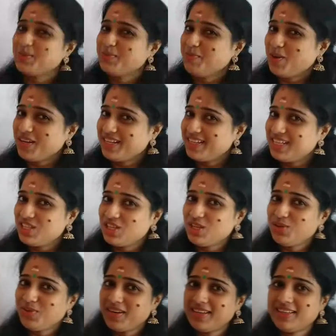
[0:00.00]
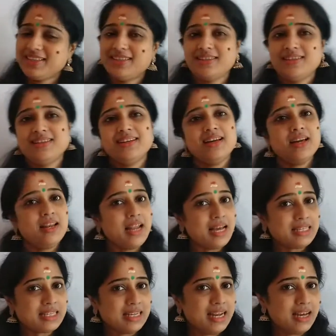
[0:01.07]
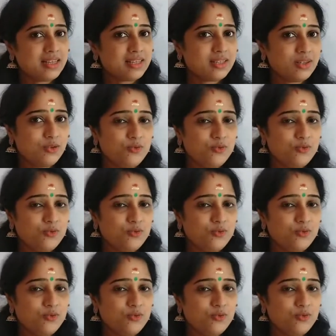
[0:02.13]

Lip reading: Good morning, dear children. Last class,